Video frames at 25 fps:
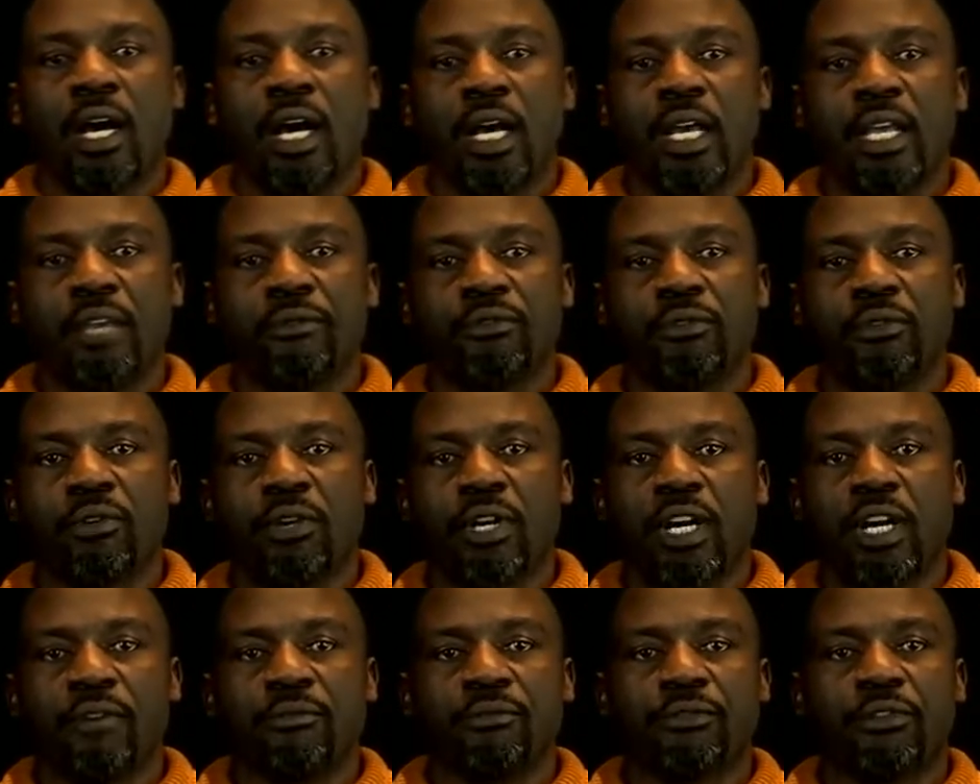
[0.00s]
If you
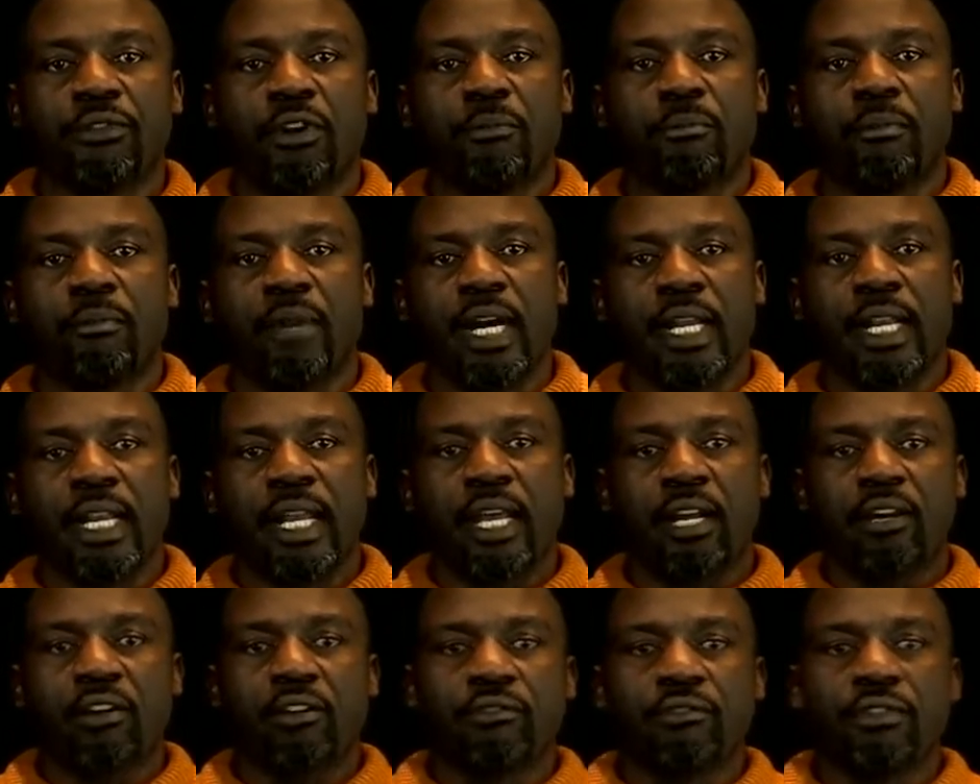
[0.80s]
come from my
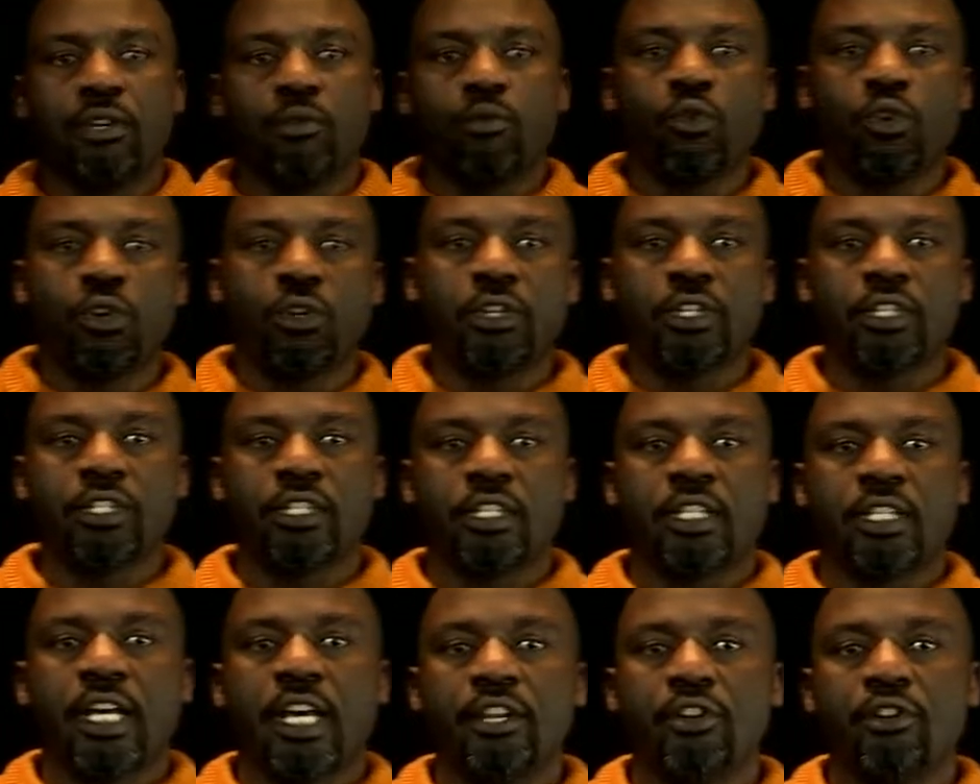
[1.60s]
neck of the woods,
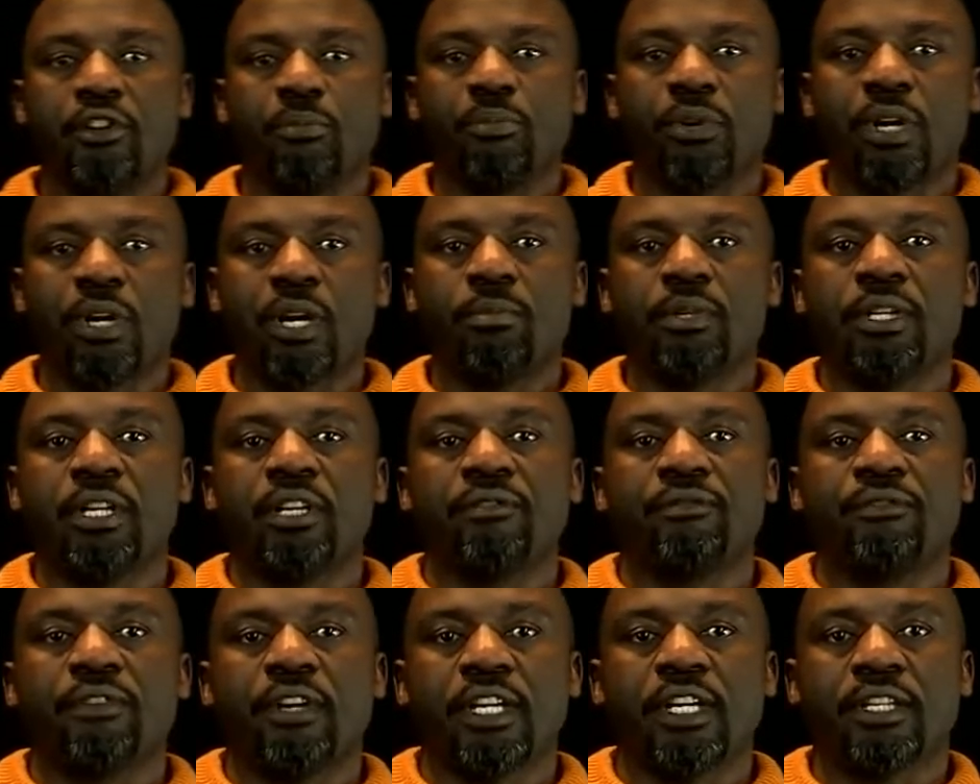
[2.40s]
then you probably
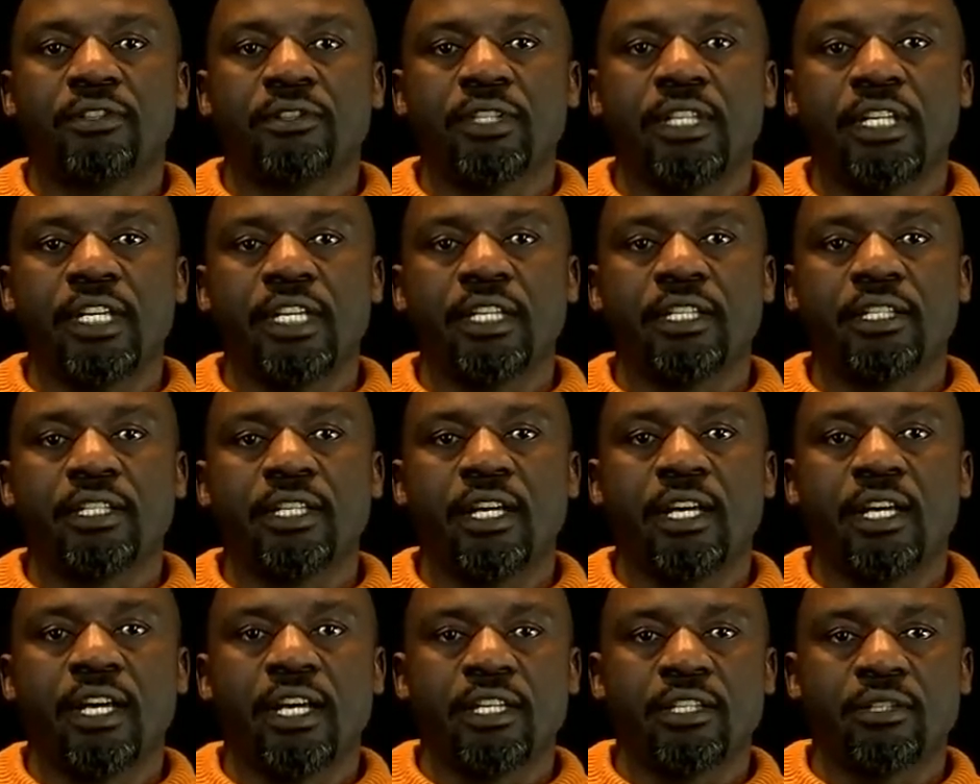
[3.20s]
refer to this
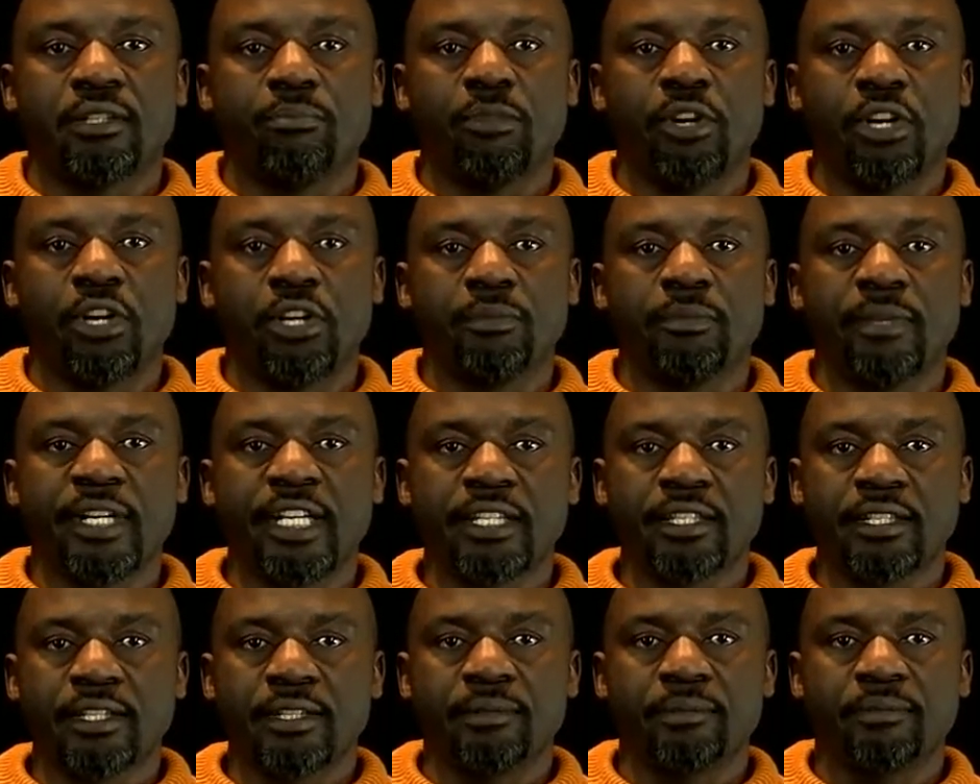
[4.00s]
as
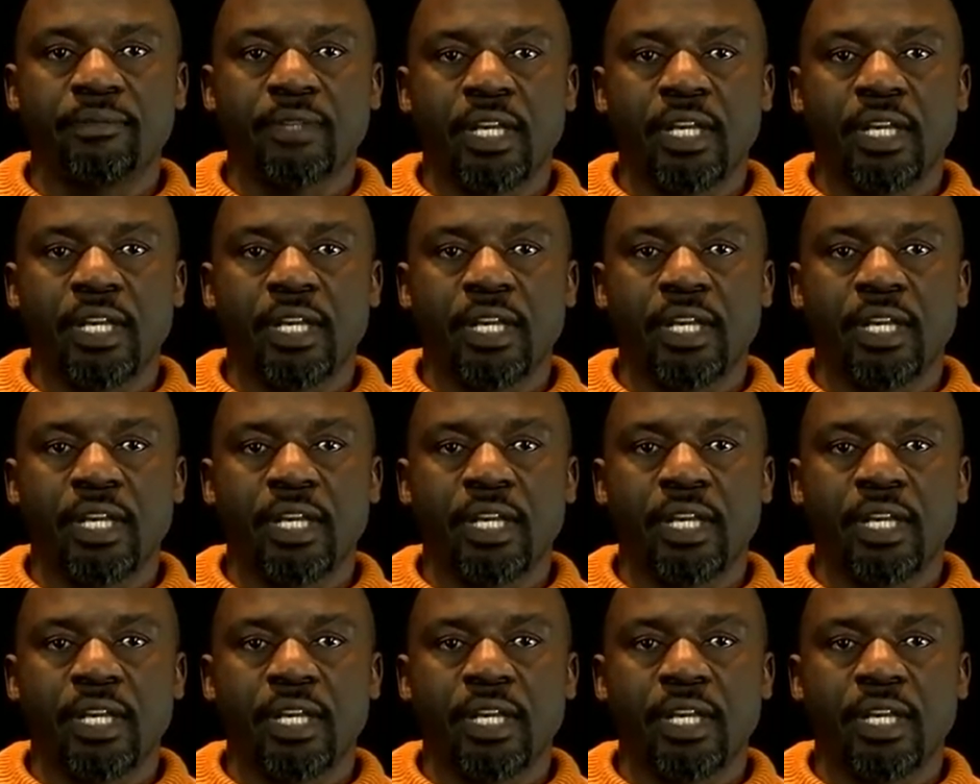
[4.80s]
BODMAS.